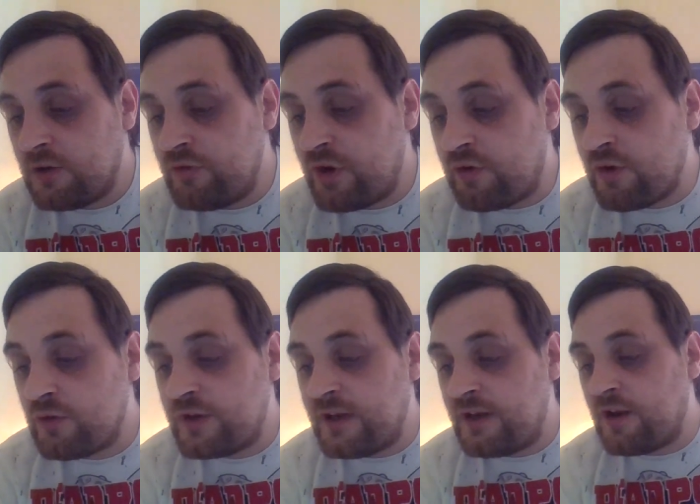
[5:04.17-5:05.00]

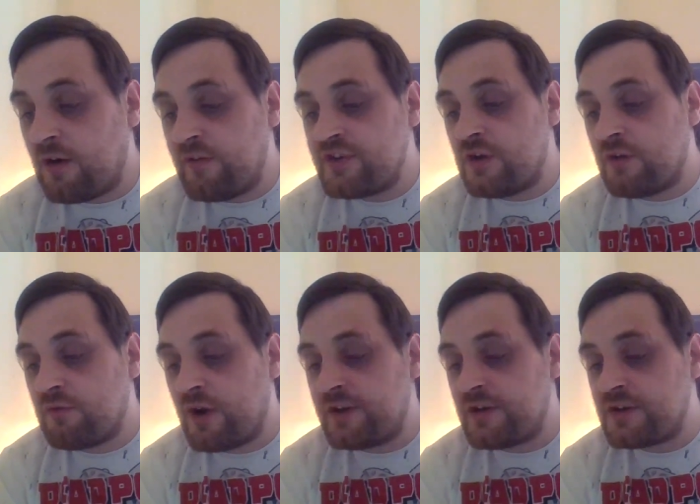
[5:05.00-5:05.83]
recruiting the original
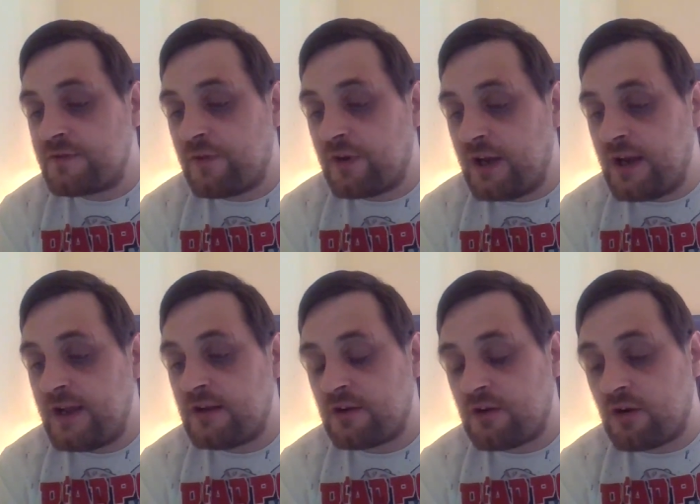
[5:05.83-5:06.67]
writers for the
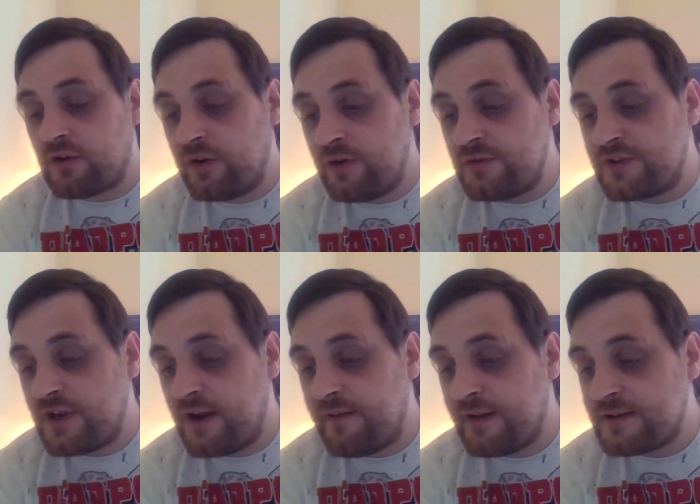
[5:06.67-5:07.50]
later Doctor Who
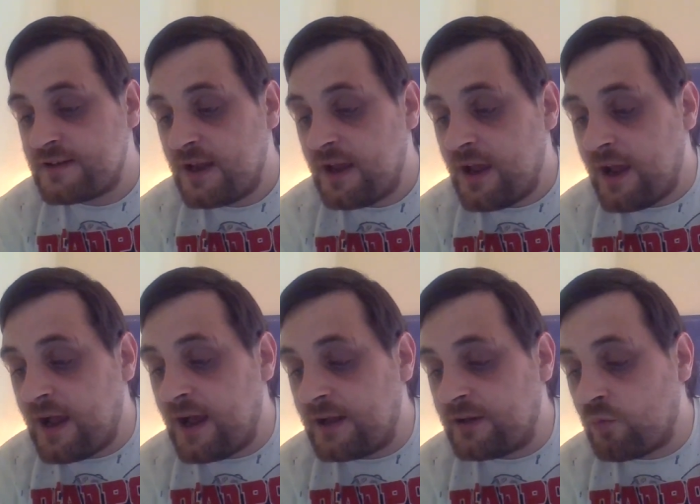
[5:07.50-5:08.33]
serials
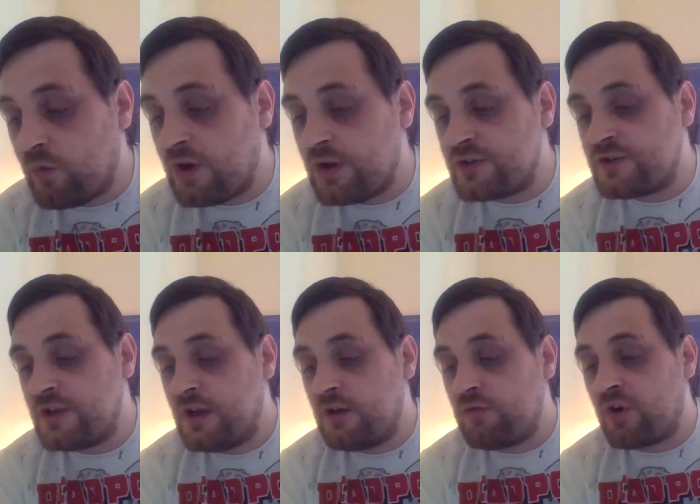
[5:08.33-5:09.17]
and was
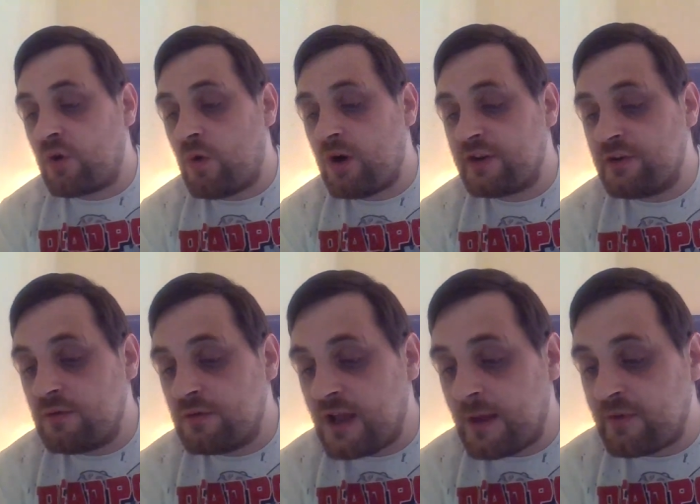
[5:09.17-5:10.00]
required
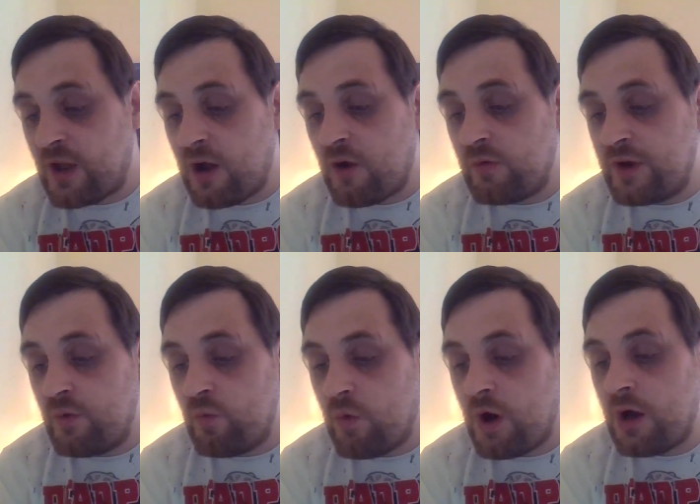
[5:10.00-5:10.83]
to adapt only
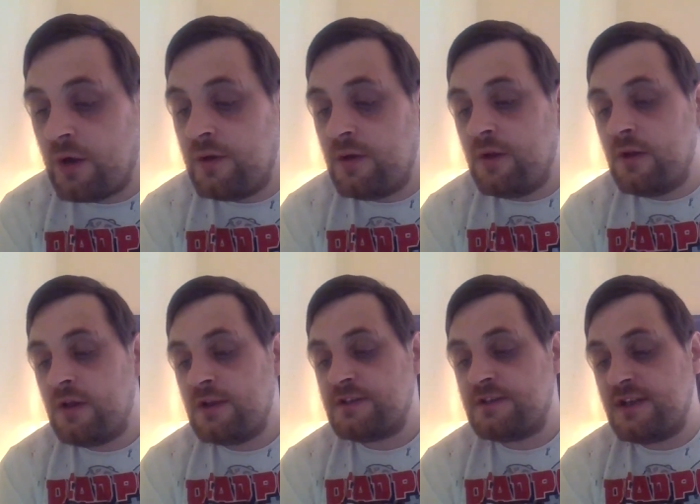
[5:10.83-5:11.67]
one
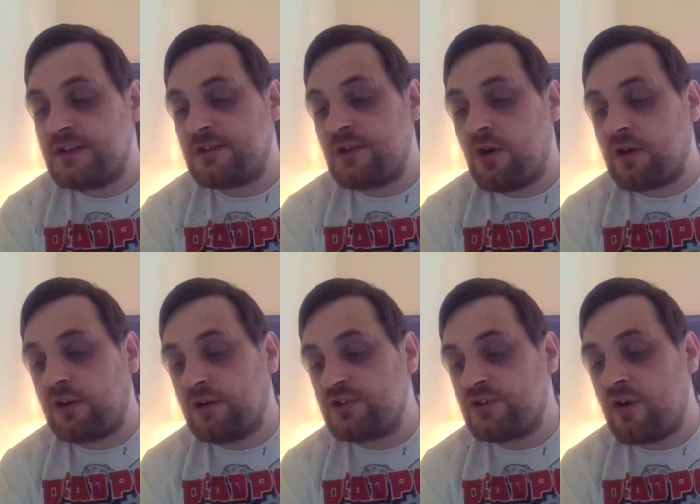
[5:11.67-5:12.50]
Sixth
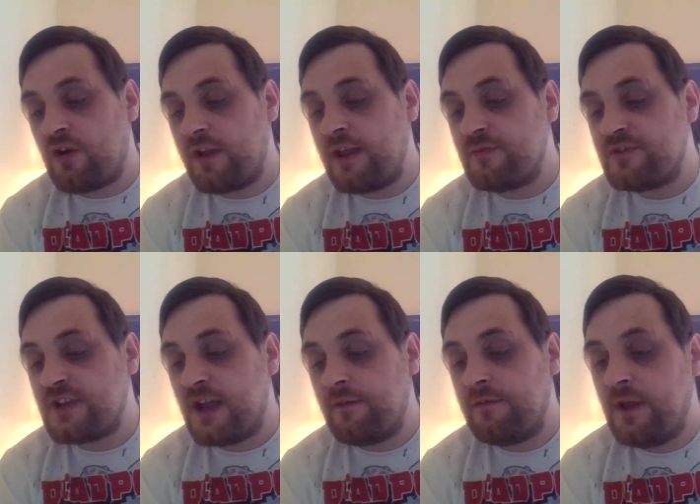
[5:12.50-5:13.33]
Doctor story
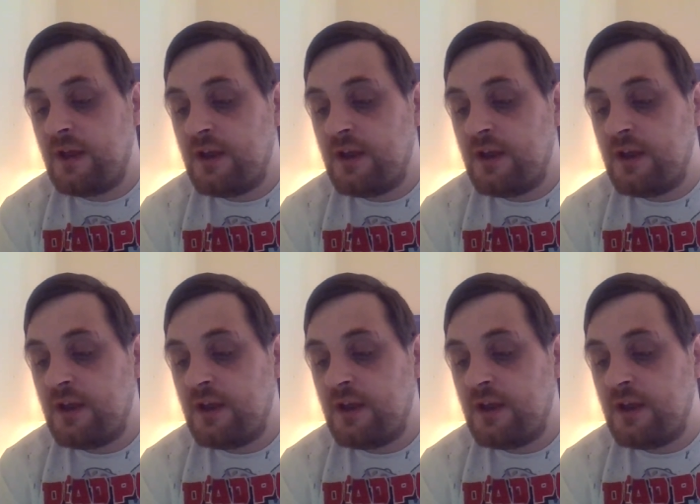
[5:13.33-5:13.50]
himself,